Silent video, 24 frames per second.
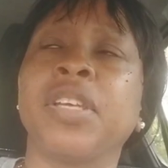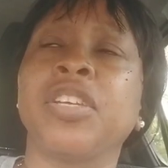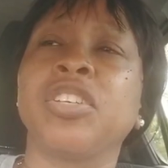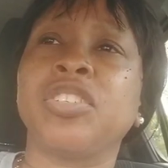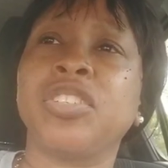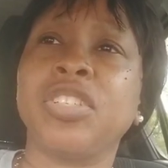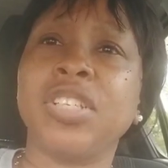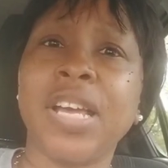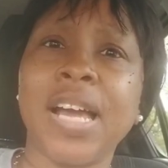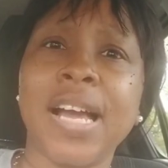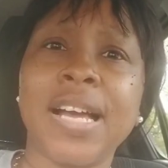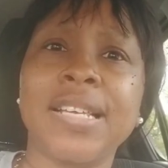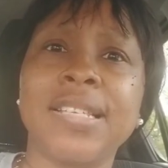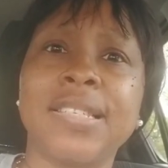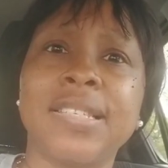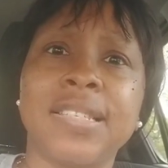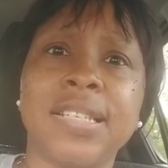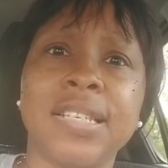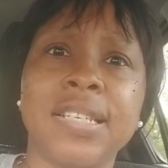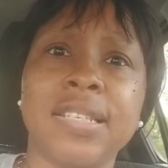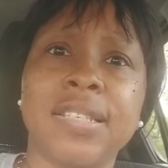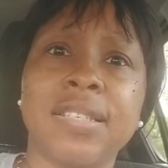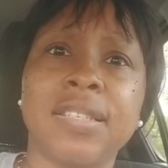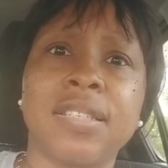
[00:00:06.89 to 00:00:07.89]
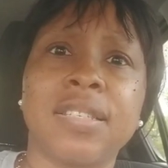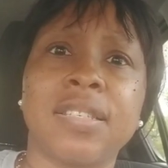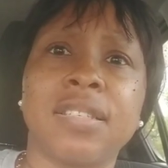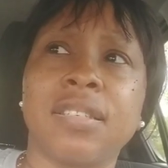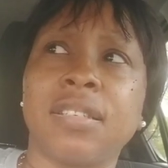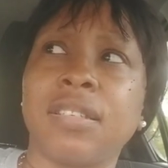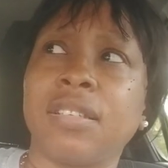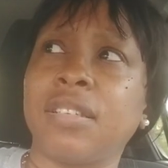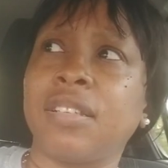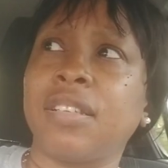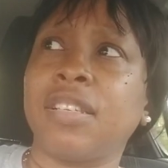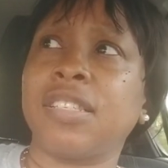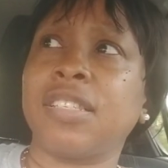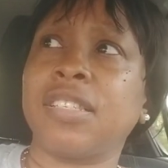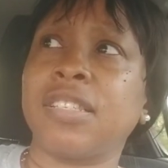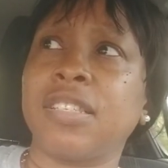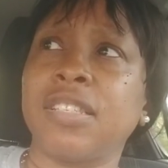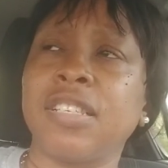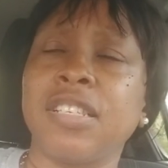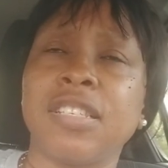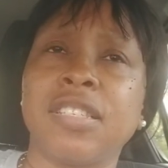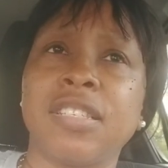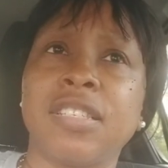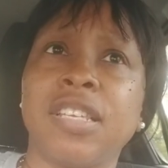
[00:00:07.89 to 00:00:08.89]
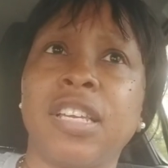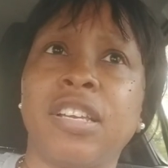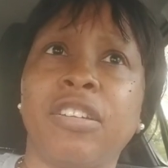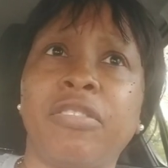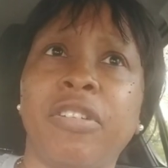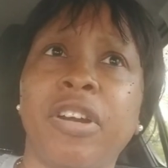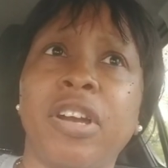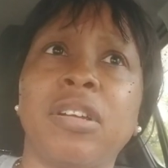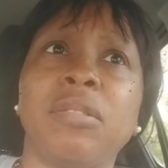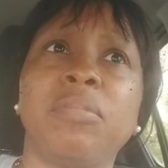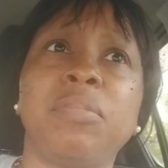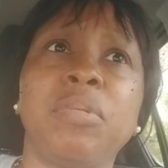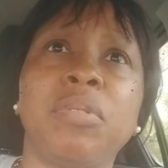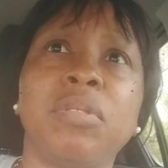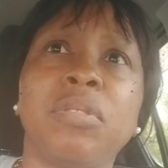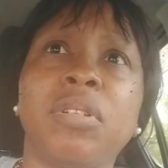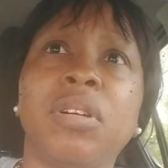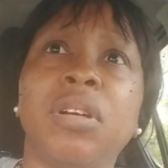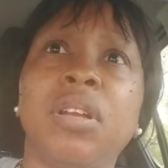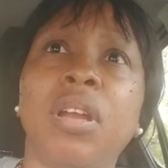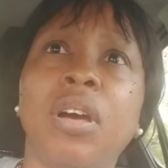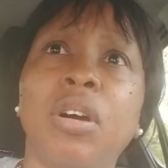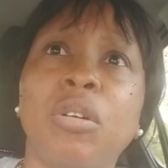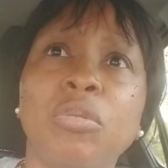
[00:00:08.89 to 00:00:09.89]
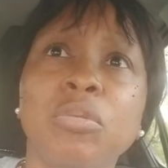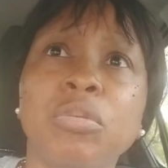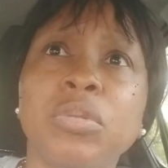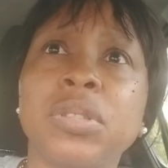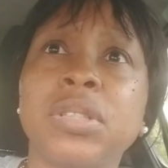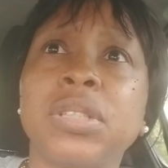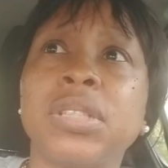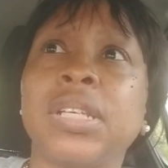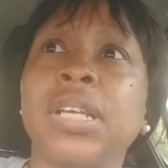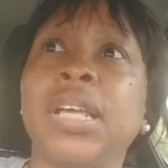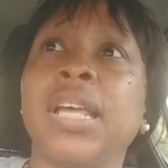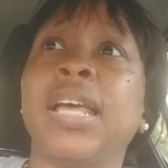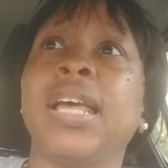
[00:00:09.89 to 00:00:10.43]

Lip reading: she has this incredible clout,